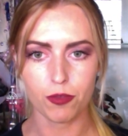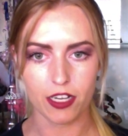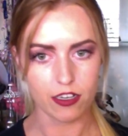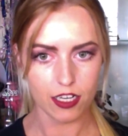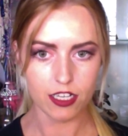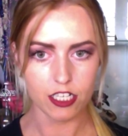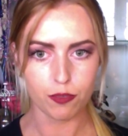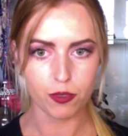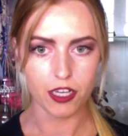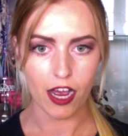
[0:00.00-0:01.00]
Like, I'll take
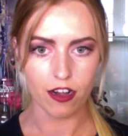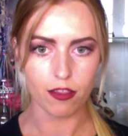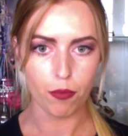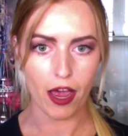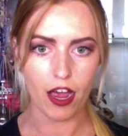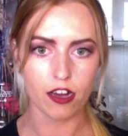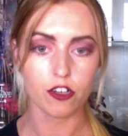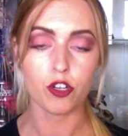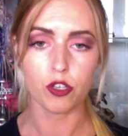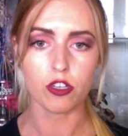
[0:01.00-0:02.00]
each bit out of the bag,
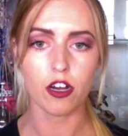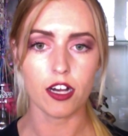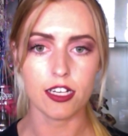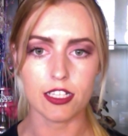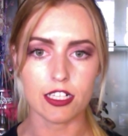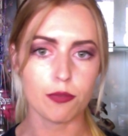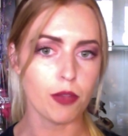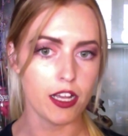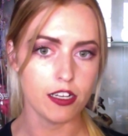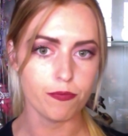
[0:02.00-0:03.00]
show you guys,
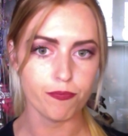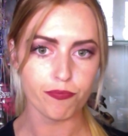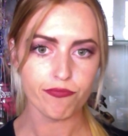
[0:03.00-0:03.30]
explain